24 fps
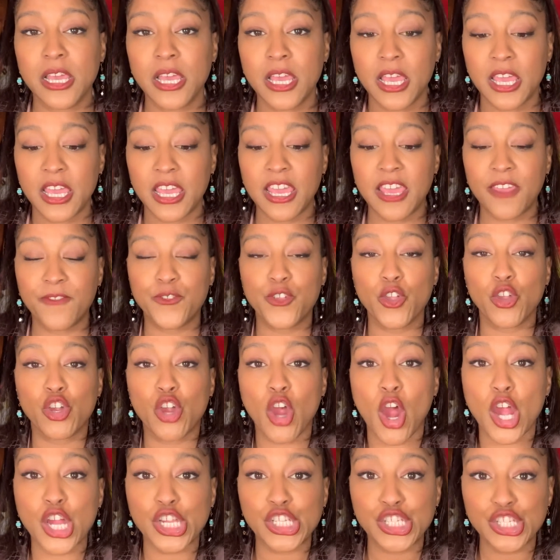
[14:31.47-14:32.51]
if your
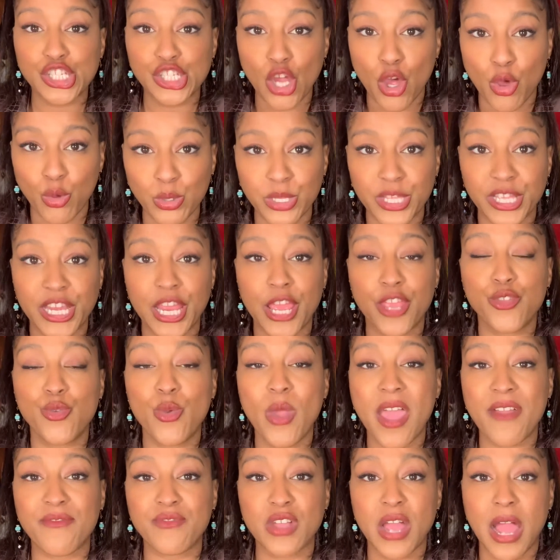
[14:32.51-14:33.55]
car is stolen and you
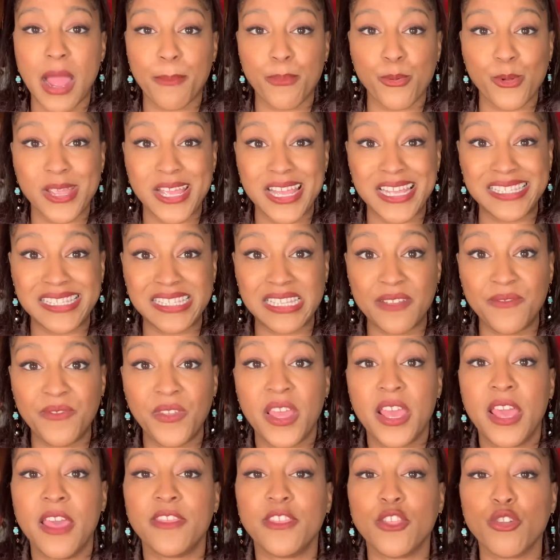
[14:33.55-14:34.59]
have comprehensive,
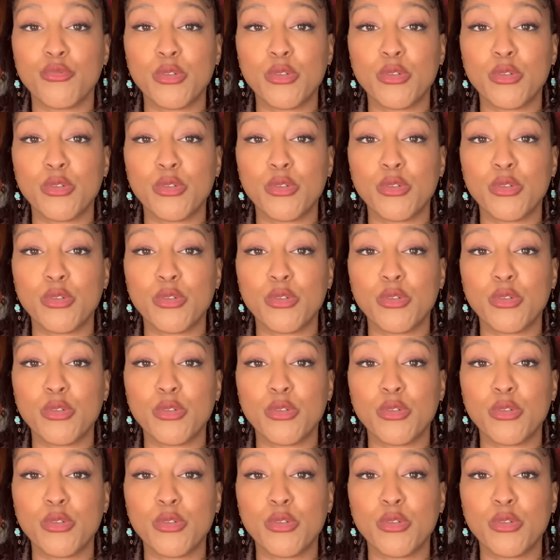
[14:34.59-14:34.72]
the